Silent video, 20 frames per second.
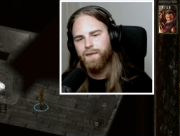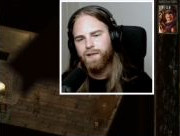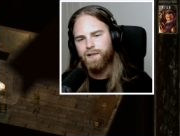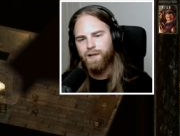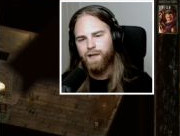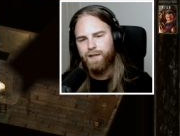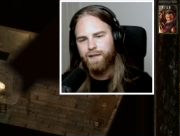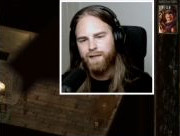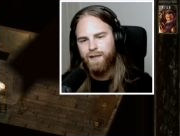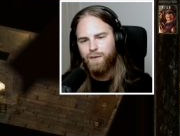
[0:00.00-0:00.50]

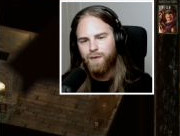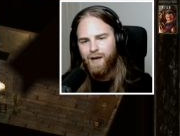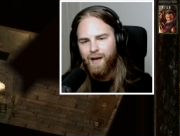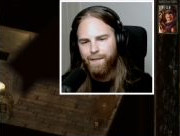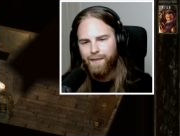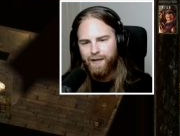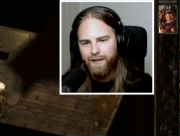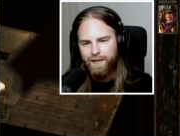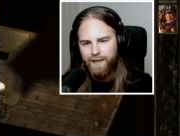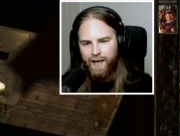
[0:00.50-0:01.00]
So let's see what
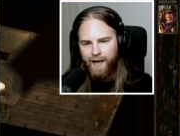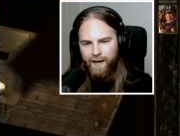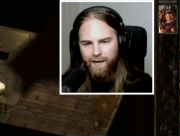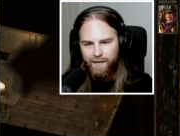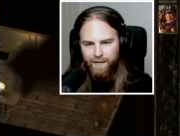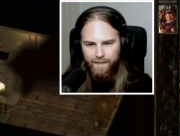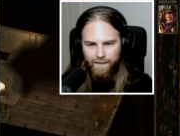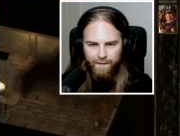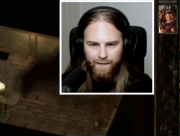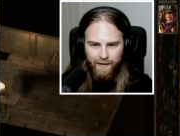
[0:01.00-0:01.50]
happens.
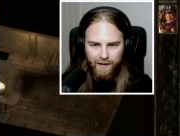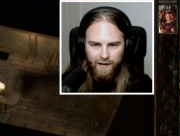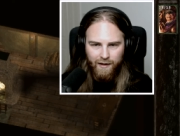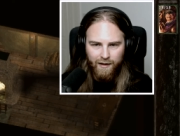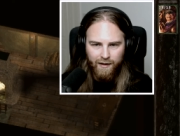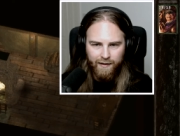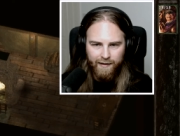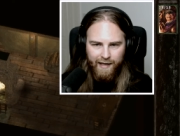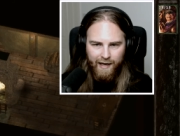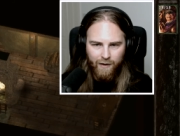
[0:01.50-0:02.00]
Yep.
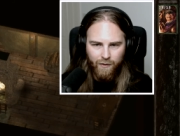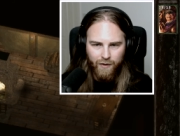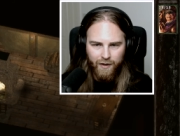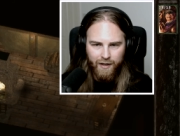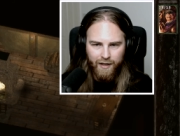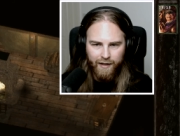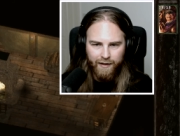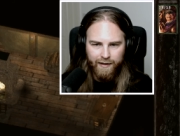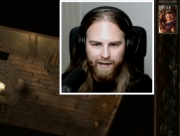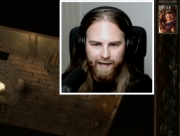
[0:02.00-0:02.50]
That
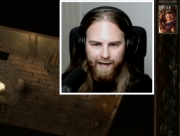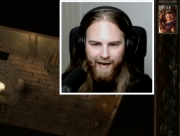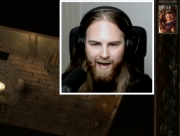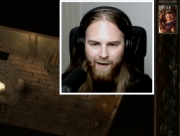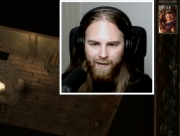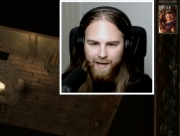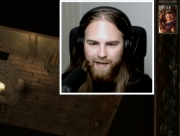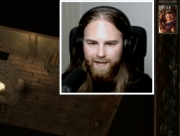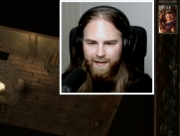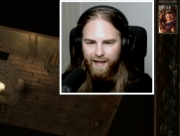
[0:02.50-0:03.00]
worked. And
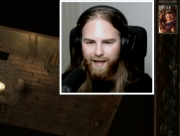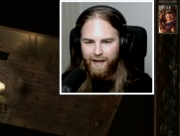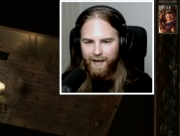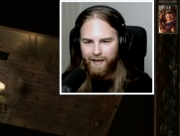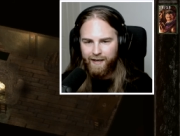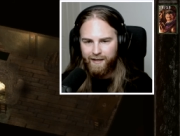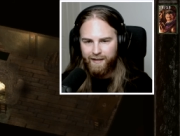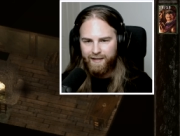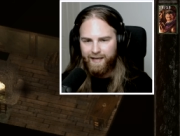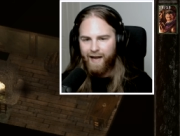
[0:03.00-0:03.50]
now he's
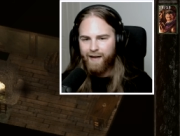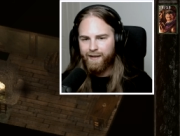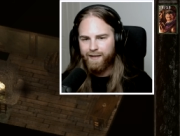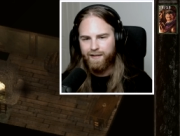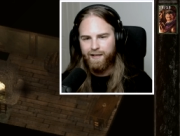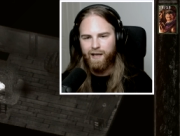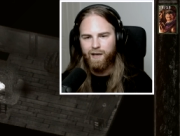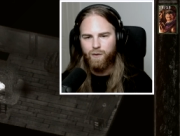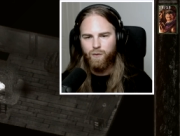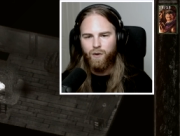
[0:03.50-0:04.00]
like,
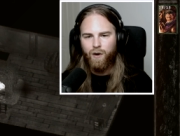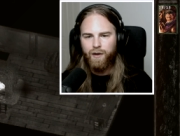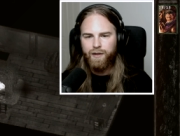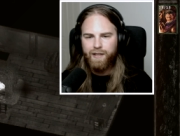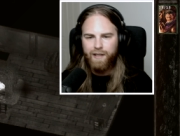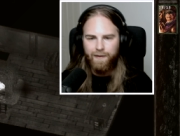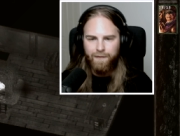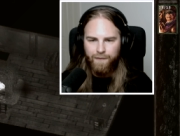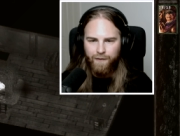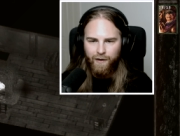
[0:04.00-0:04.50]
Shanker's like,
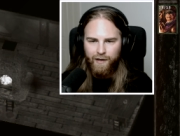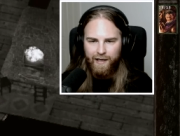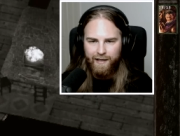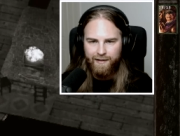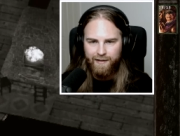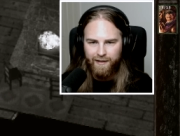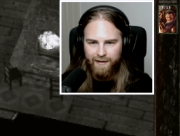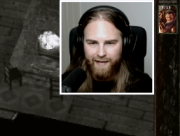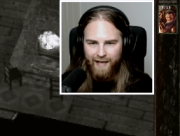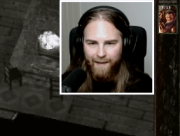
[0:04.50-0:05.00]
what the fuck
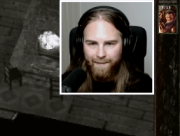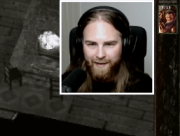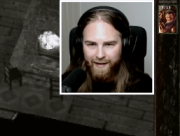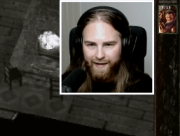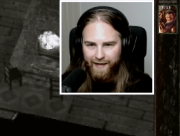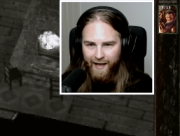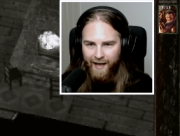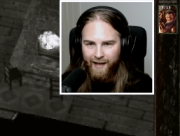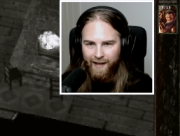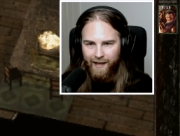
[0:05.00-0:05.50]
has just
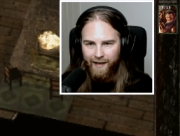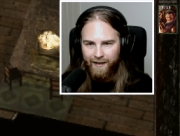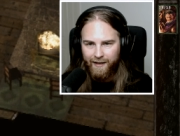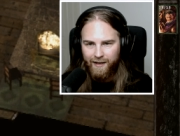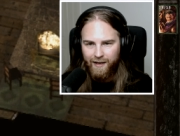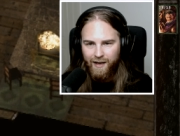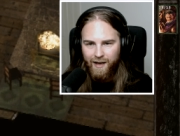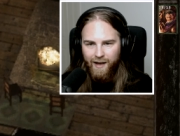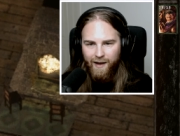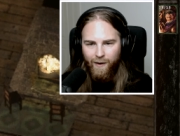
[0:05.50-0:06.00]
happened there?
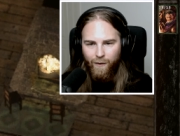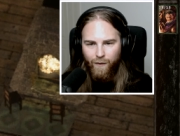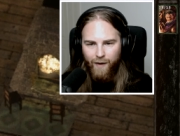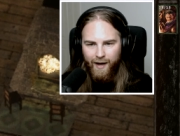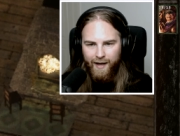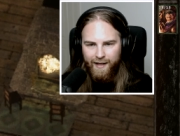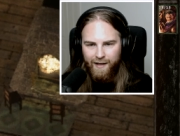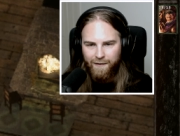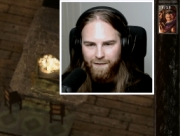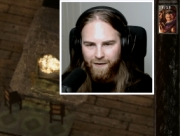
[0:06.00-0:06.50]
Like,
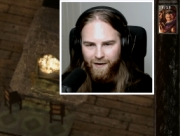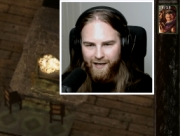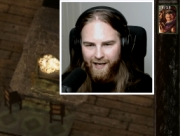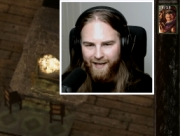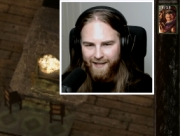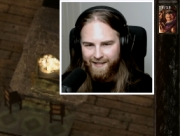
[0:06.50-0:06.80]
where the fuck